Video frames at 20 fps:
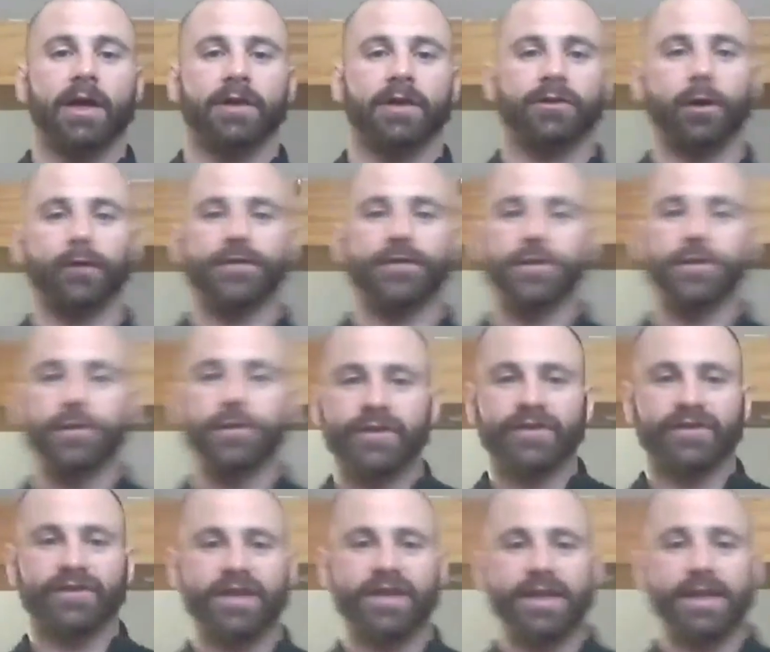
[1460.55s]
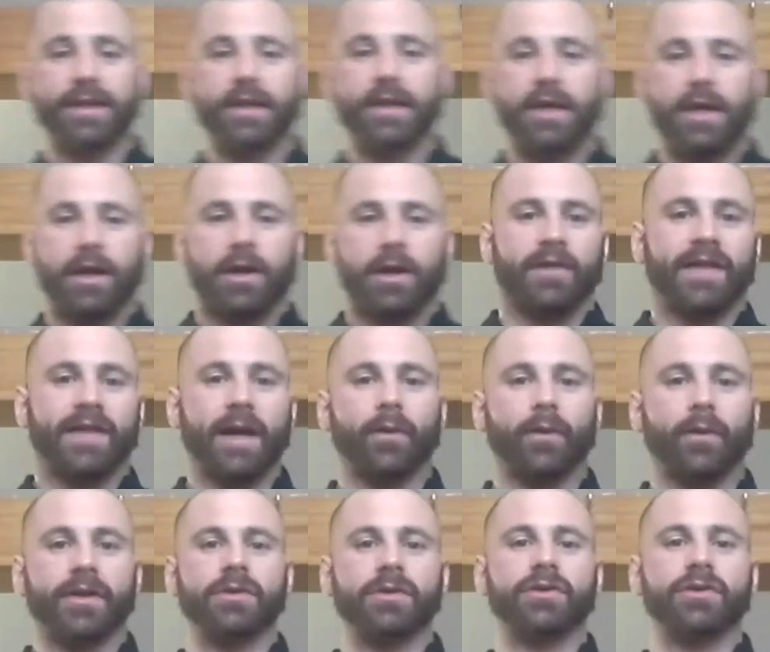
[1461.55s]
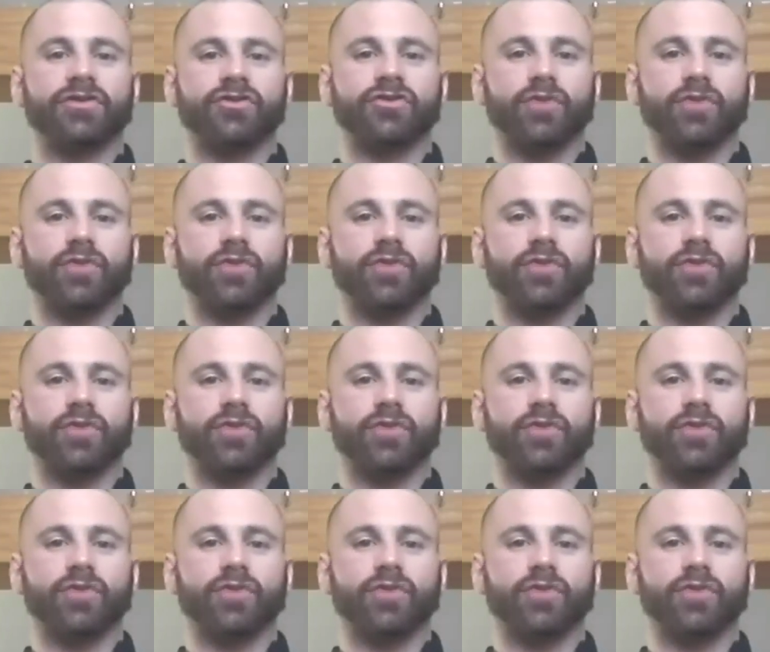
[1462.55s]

So if you see that when you just